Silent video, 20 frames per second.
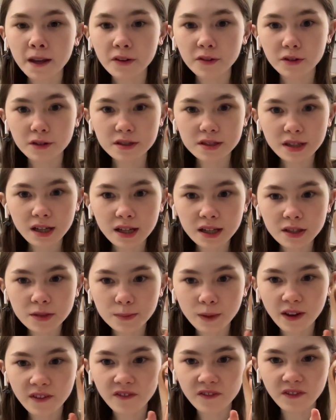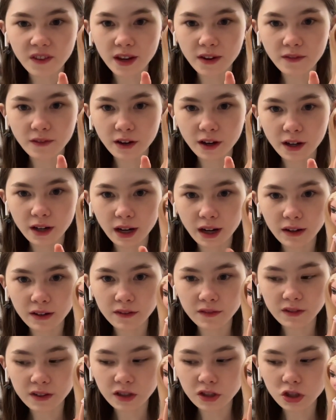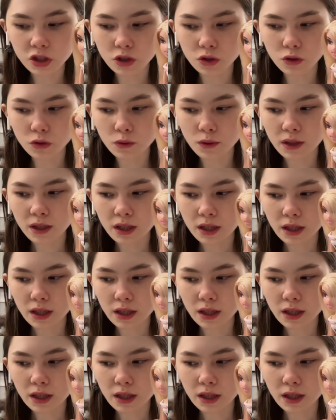Krista is my favorite out of the two,